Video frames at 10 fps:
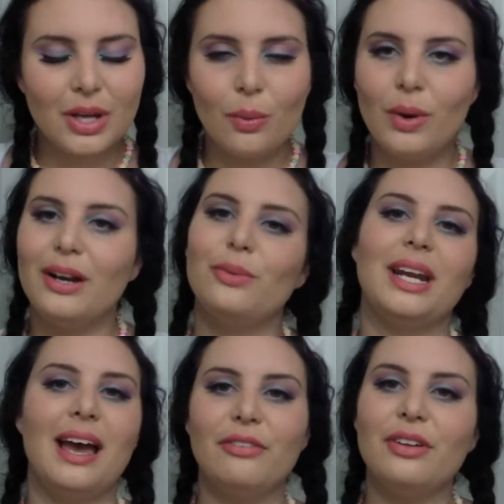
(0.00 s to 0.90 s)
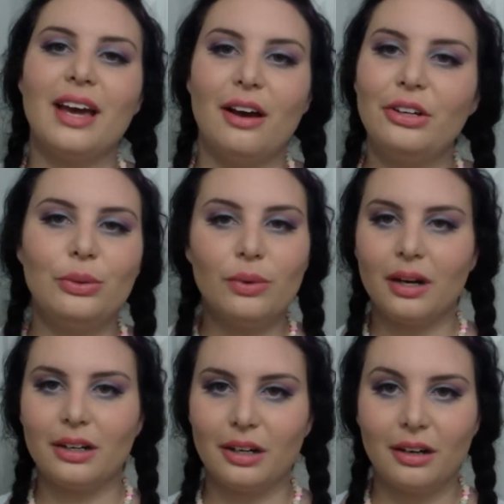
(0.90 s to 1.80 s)
wear it whenever the hell you
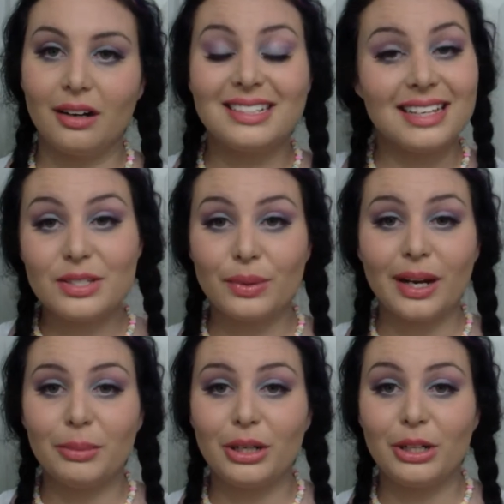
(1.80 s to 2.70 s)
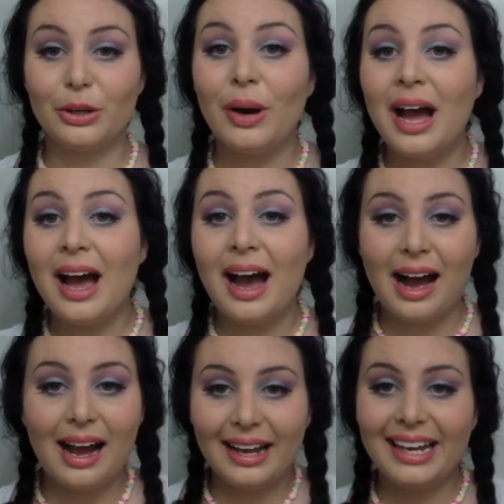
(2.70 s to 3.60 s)
want, girl, because that's what I'm gonna do.
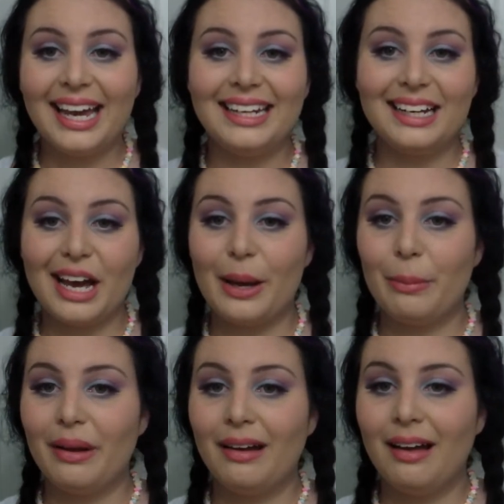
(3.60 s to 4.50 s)
I ended up